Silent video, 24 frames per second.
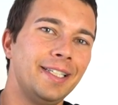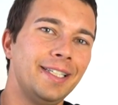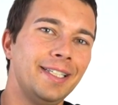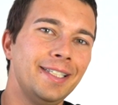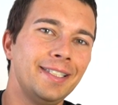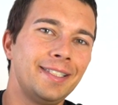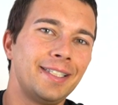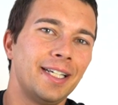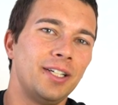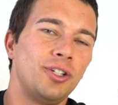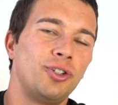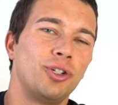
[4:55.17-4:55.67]

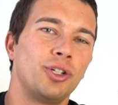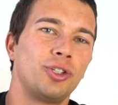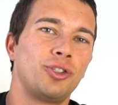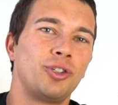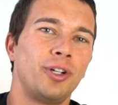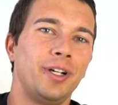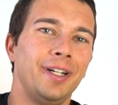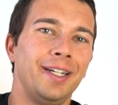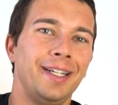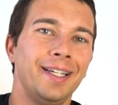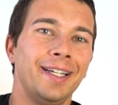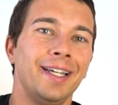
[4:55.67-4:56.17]
eccentric
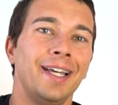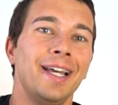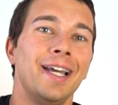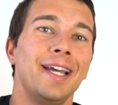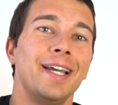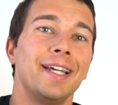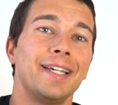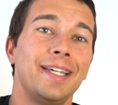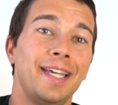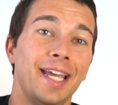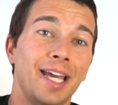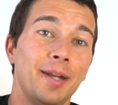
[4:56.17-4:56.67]
training
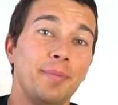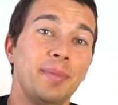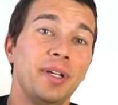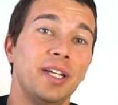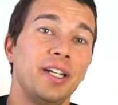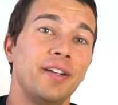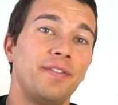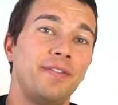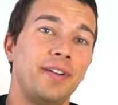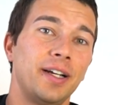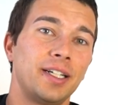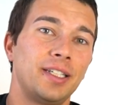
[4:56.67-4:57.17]
can be an
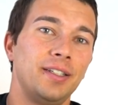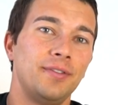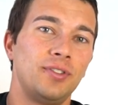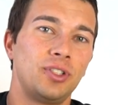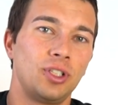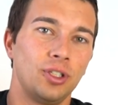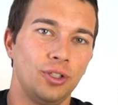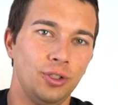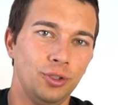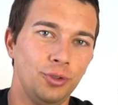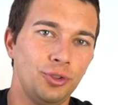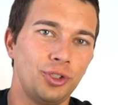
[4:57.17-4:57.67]
effective
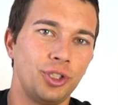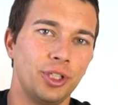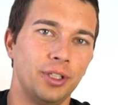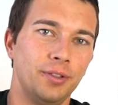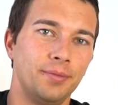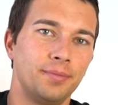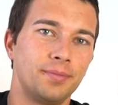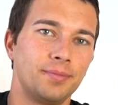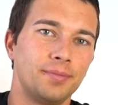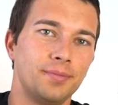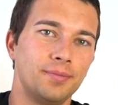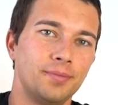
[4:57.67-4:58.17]
solution.